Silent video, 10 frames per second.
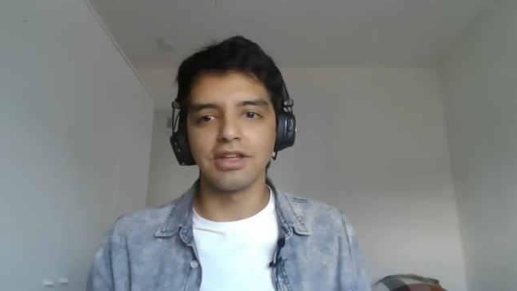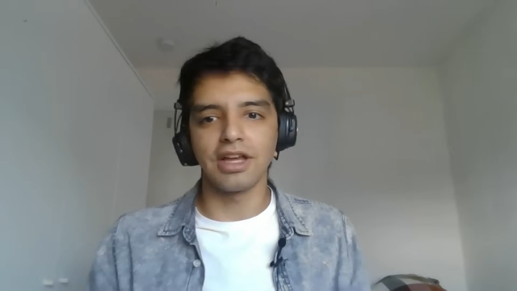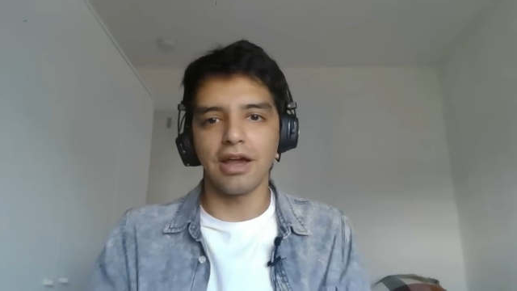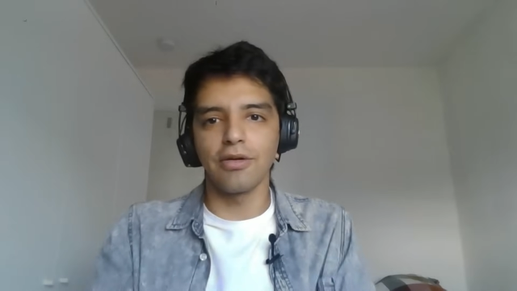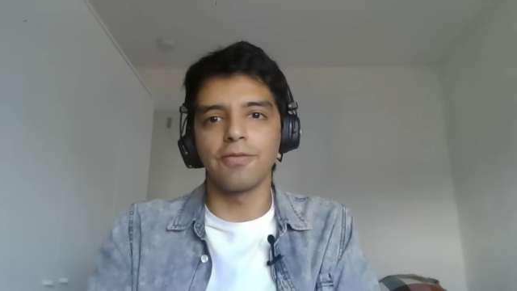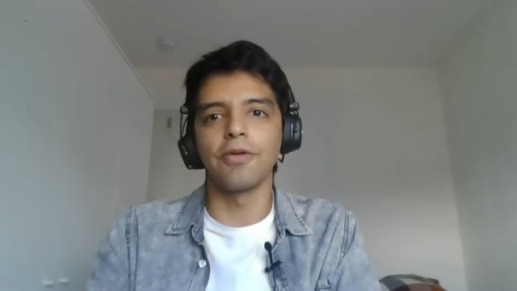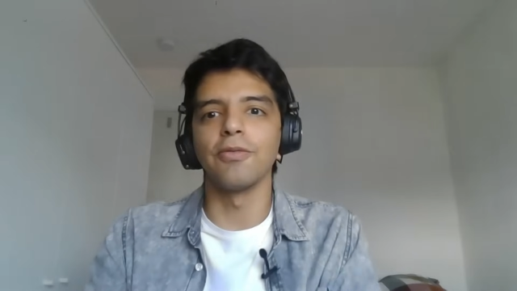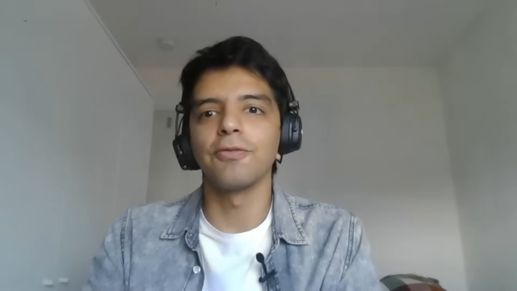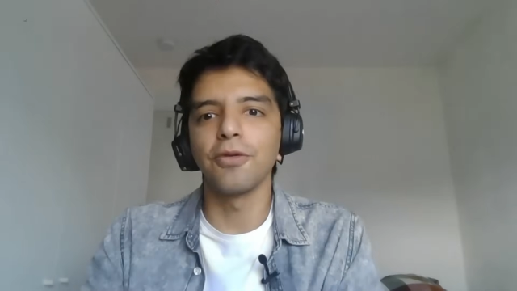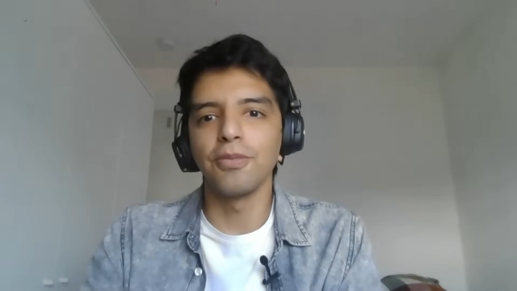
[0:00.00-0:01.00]
Like, I don't know,
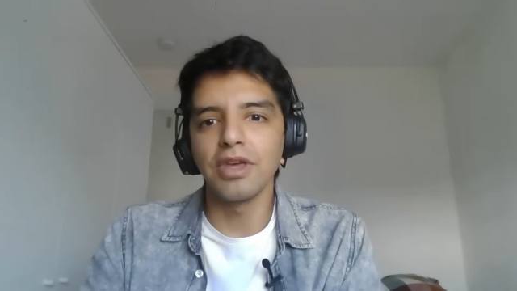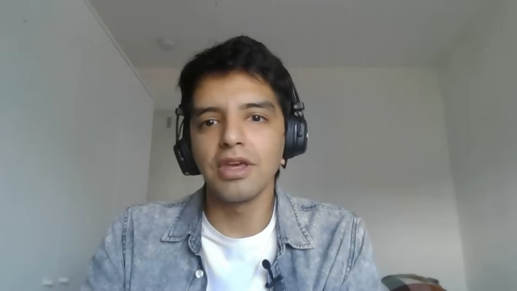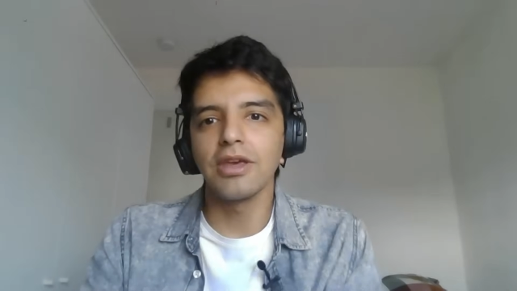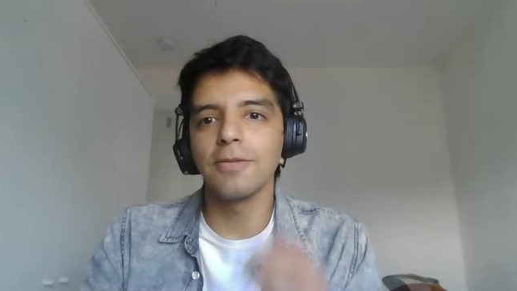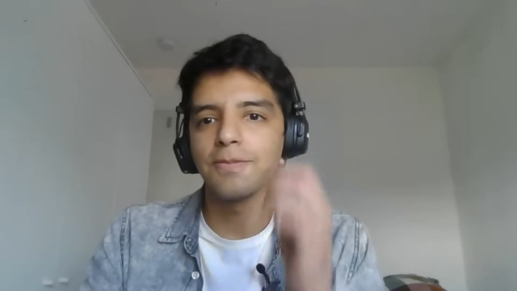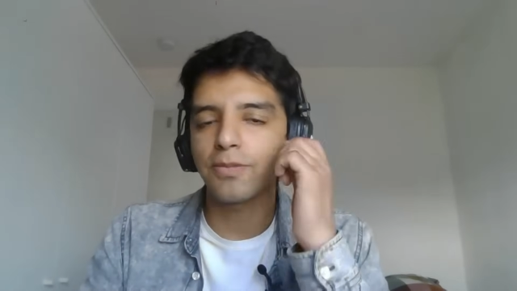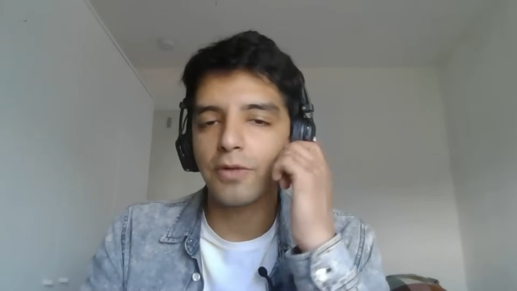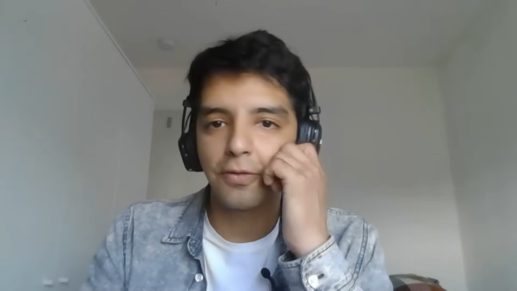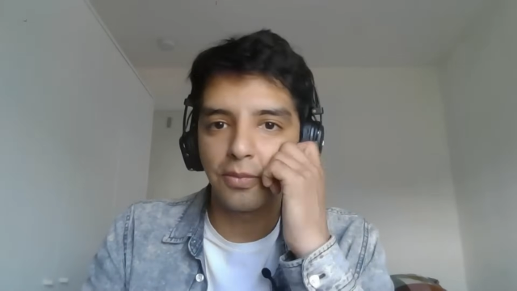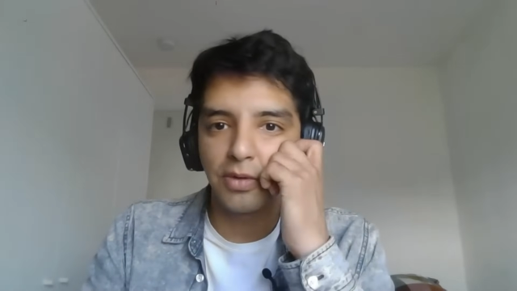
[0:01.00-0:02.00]
for me
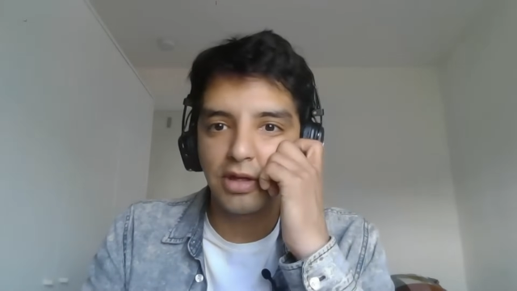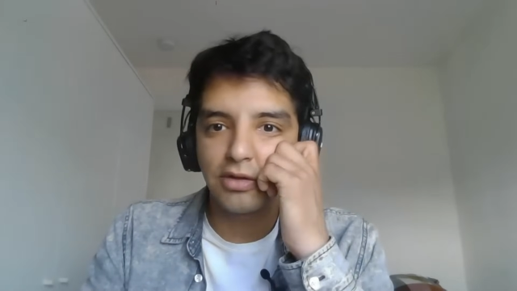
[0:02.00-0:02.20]
the